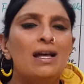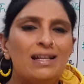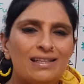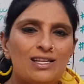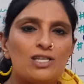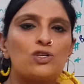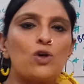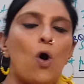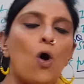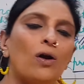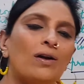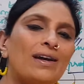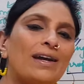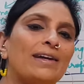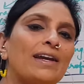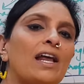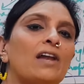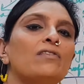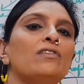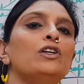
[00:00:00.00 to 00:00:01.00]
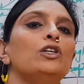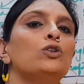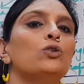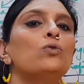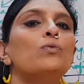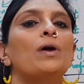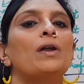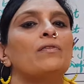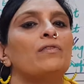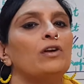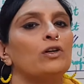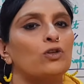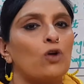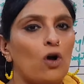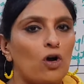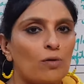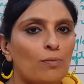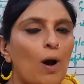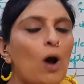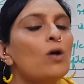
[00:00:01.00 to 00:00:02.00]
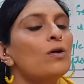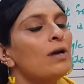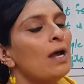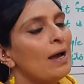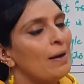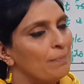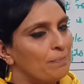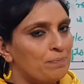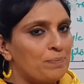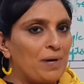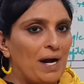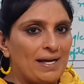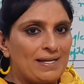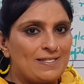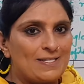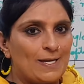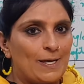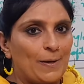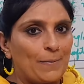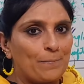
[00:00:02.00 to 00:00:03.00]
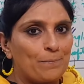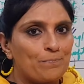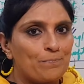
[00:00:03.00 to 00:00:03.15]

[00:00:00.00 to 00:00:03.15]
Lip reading: This all detail we'll do when we'll talk about pricing.